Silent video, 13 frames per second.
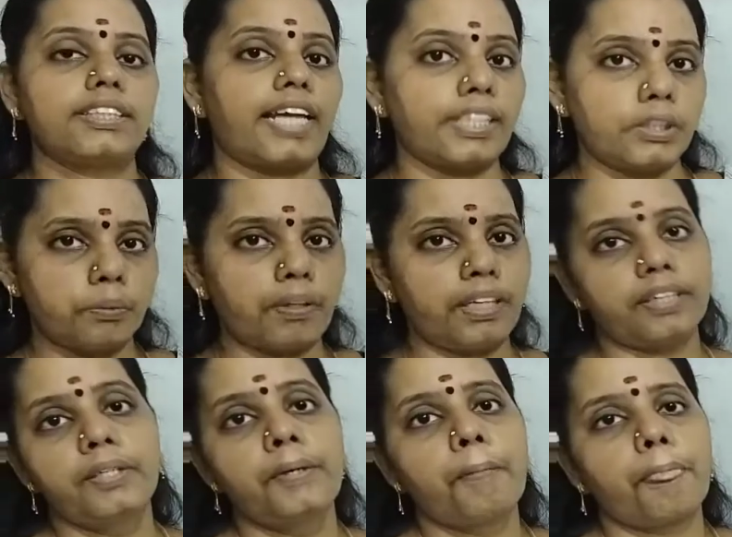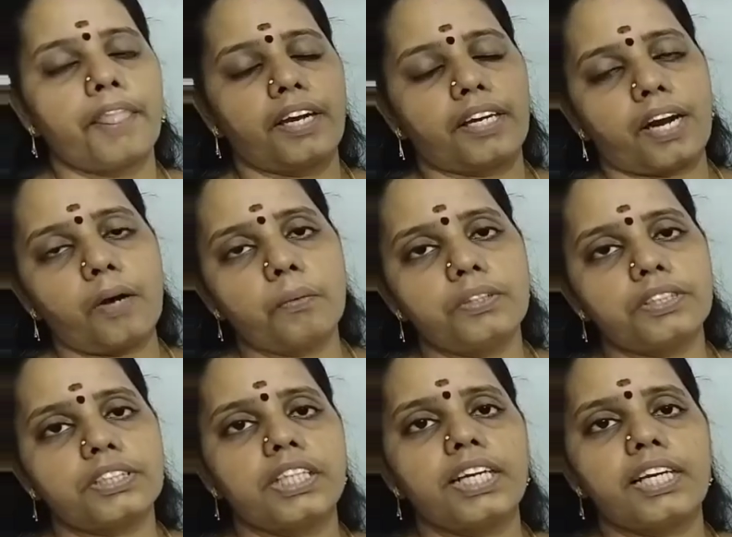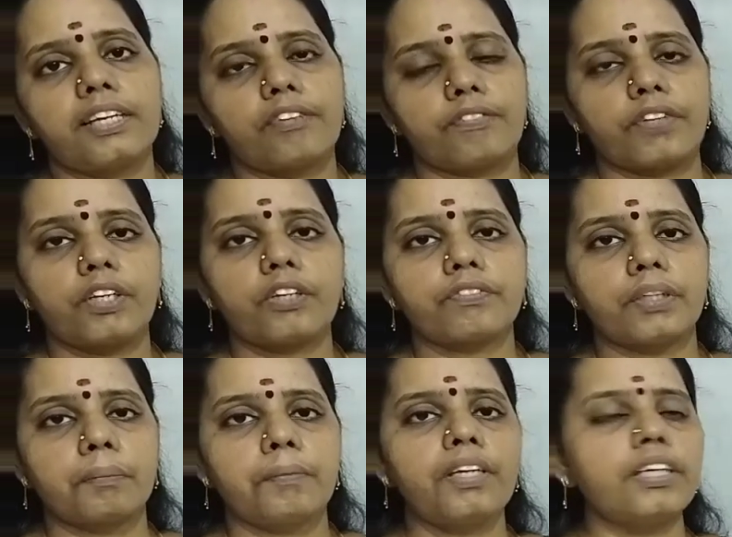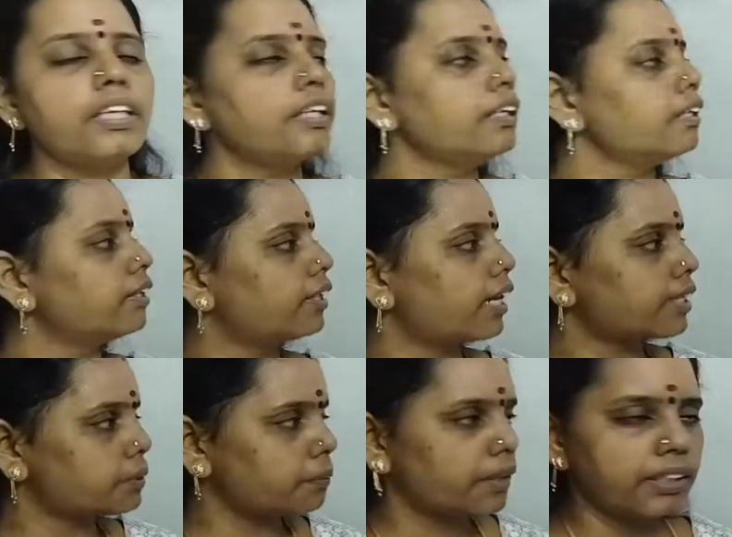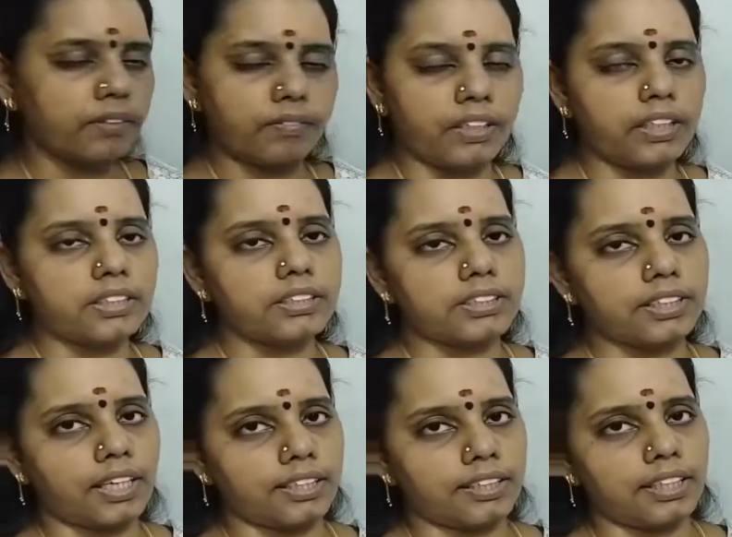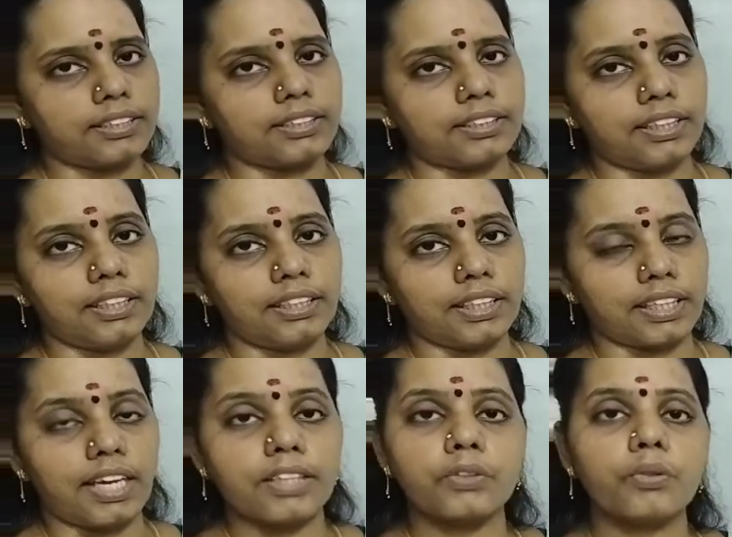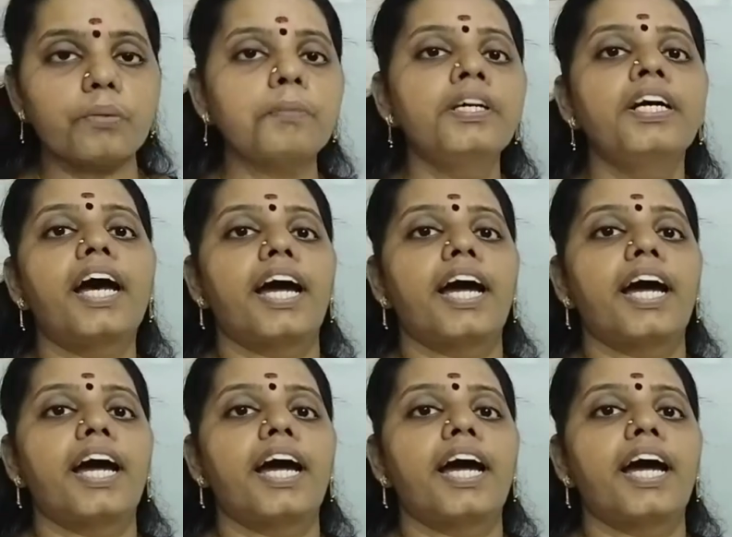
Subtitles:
That's why the crowd is there in front of the bulletin. That's why the villagers are there sitting in the classroom.